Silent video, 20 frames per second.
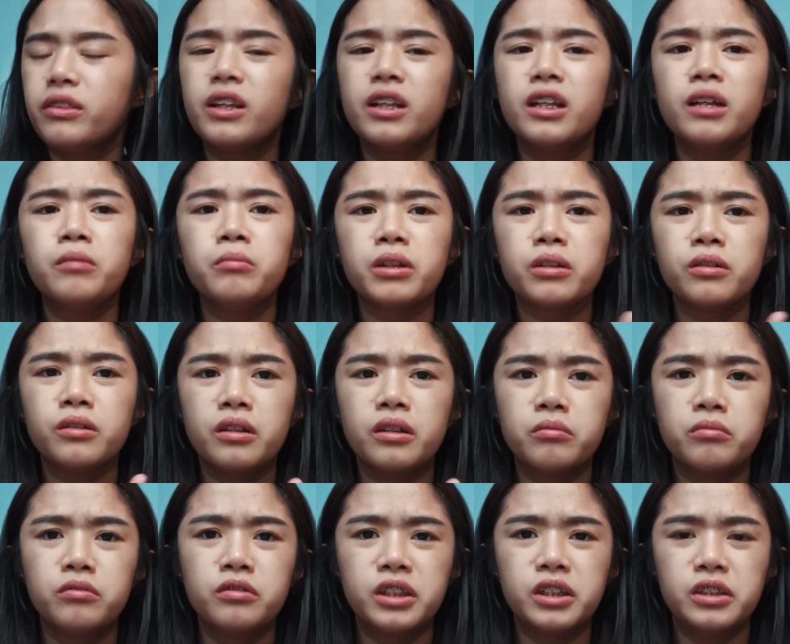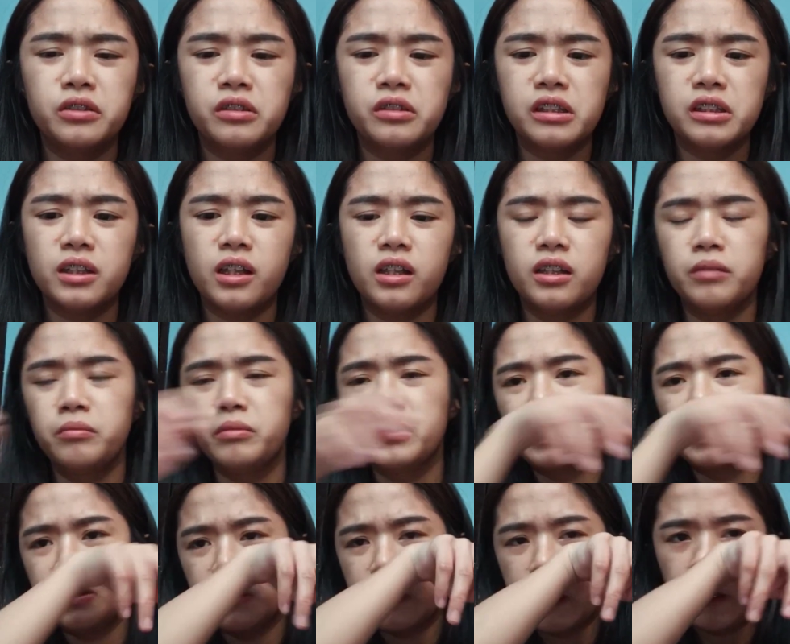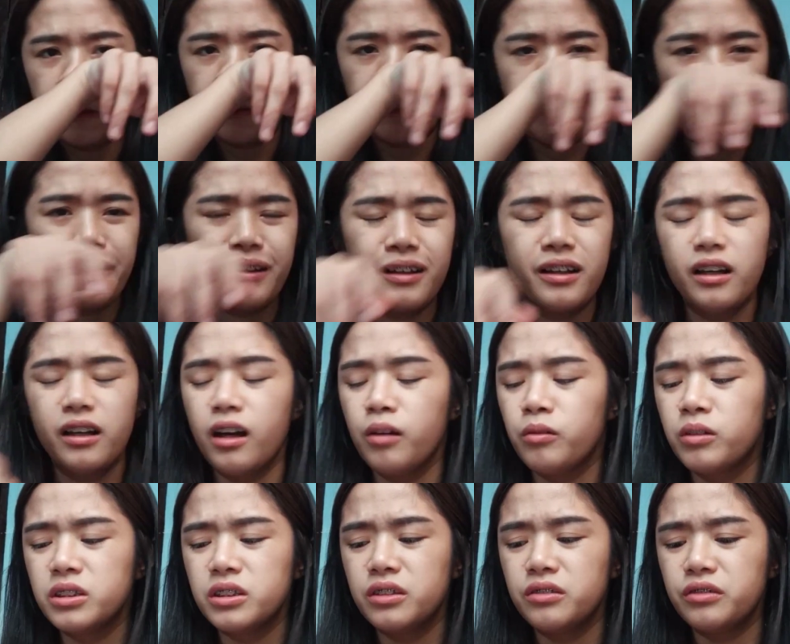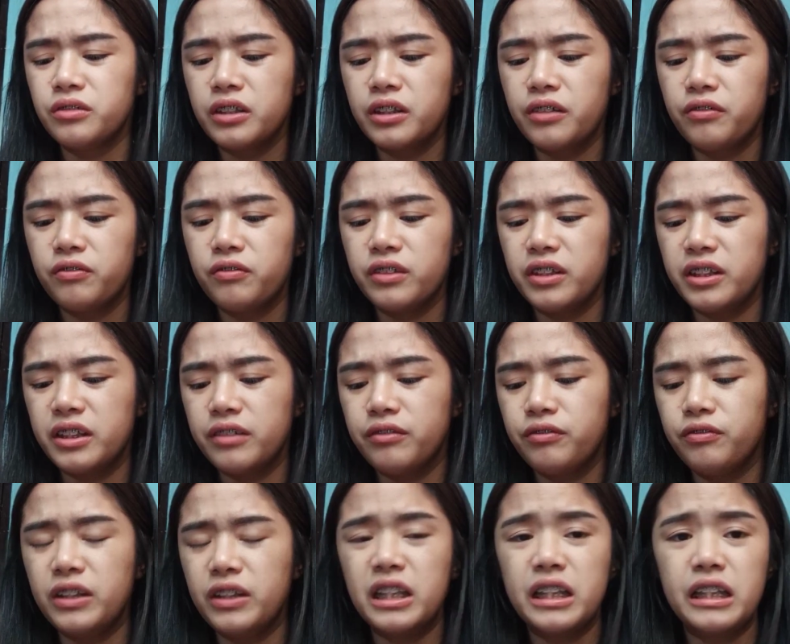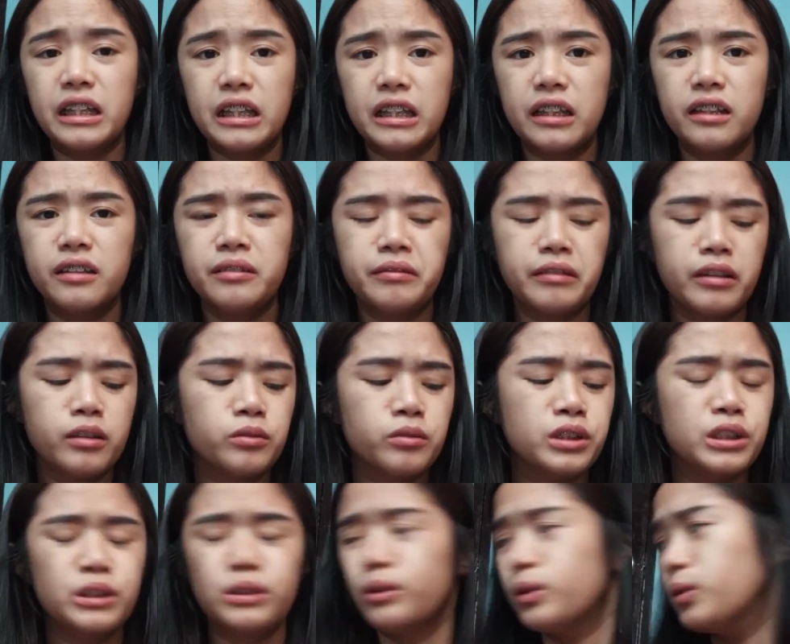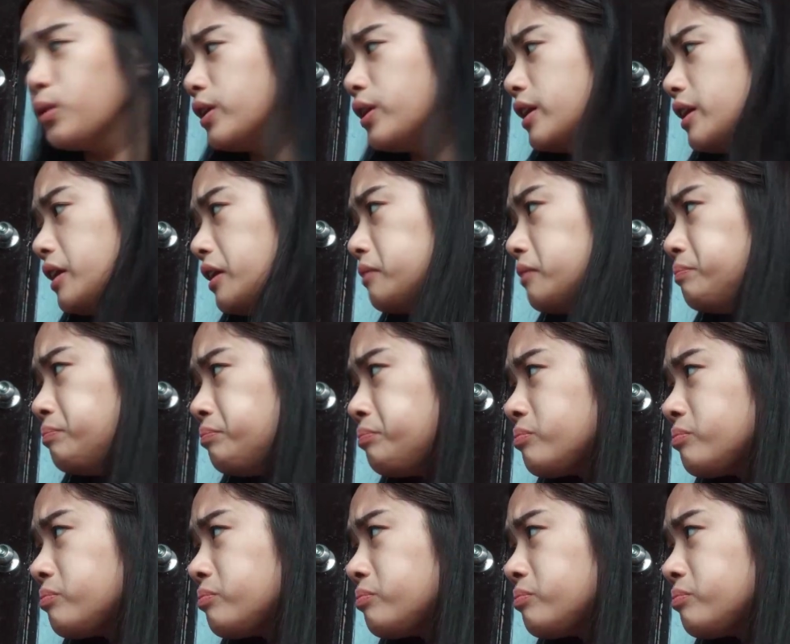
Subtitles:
Tinabi ko lang muna yung lasagna because I wasn't really feeling it. It was so oily.